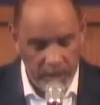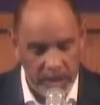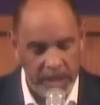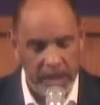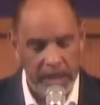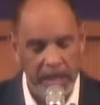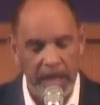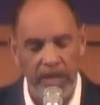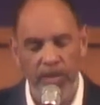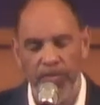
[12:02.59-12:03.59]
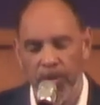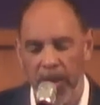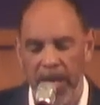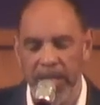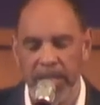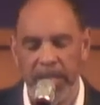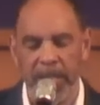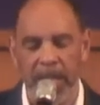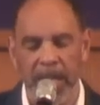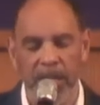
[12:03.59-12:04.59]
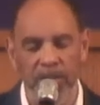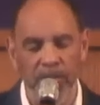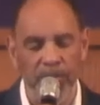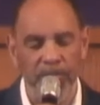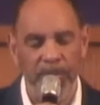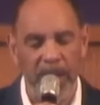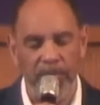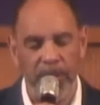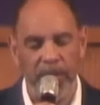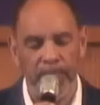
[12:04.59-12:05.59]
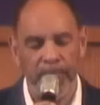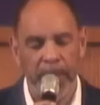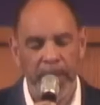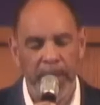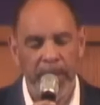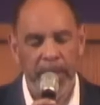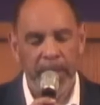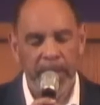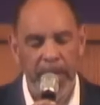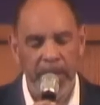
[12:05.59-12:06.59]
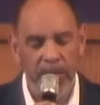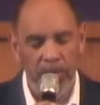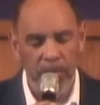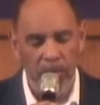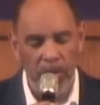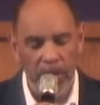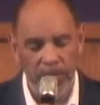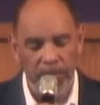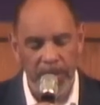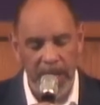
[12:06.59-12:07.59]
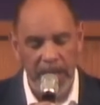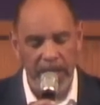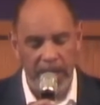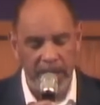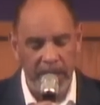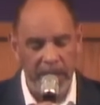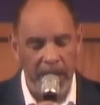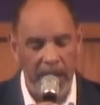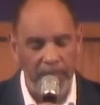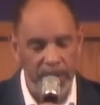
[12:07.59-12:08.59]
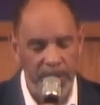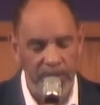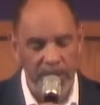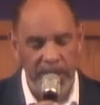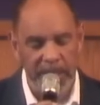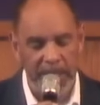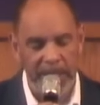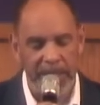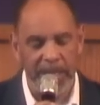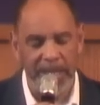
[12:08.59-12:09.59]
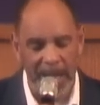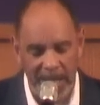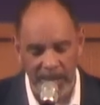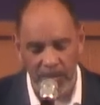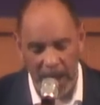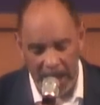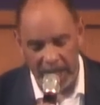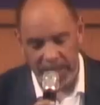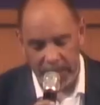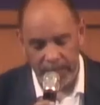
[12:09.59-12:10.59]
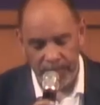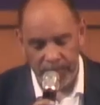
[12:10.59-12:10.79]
mercy, thanking you for grace, and thanking you for favor. Thanking you, Lord, for yet another opportunity to get it right.